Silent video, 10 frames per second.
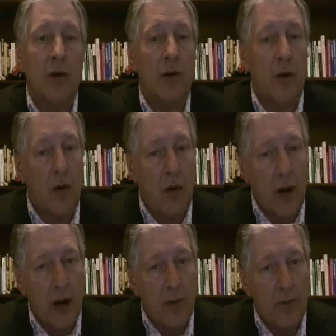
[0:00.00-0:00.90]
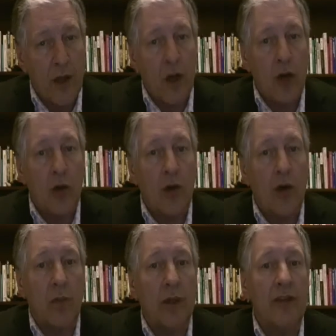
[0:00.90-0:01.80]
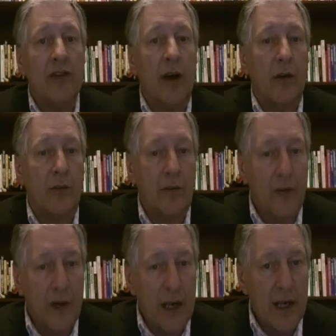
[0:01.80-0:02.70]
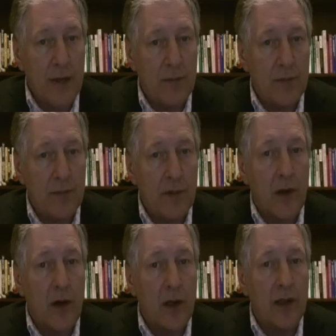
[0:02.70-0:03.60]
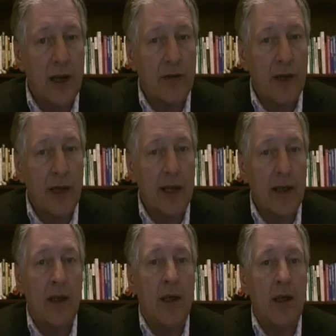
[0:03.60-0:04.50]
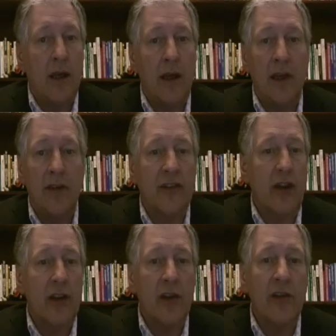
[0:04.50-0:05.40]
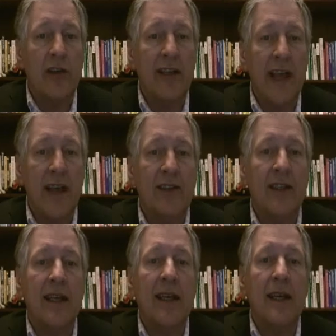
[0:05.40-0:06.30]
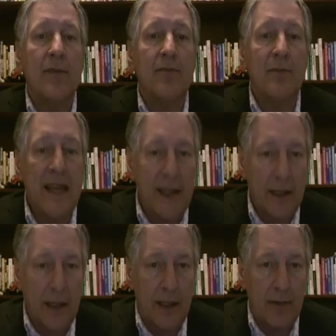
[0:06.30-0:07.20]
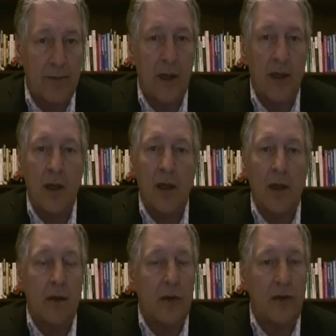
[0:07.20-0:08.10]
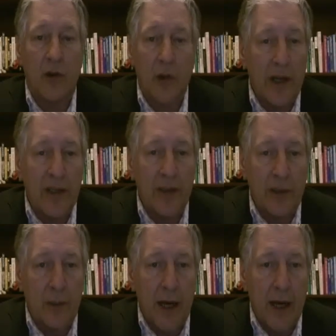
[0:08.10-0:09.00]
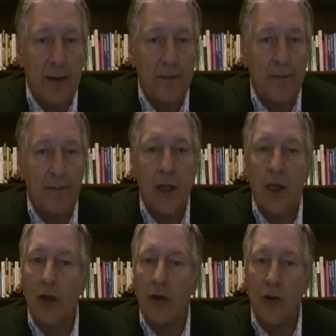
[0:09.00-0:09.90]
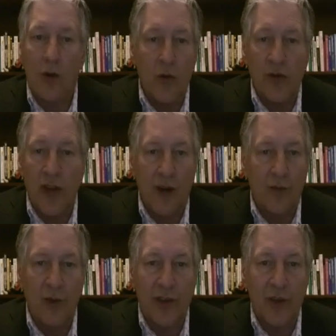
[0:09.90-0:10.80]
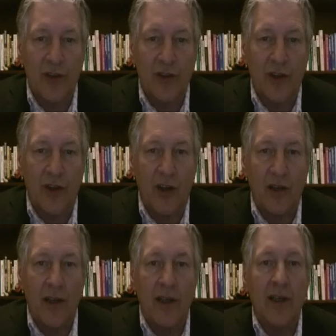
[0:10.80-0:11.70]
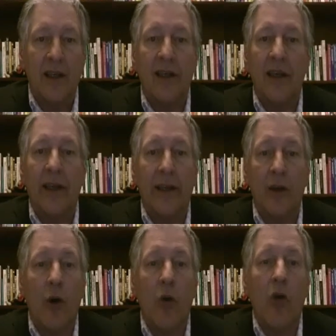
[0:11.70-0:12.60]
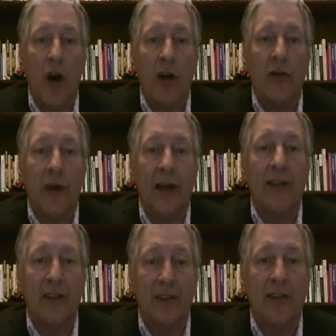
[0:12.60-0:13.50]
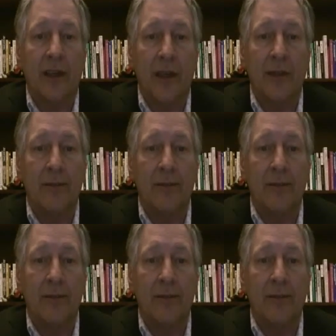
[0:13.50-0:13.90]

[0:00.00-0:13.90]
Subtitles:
or who completes our free online training, can start using the Ensi immediately. There's no license to buy, no software to install, and no contract to sign.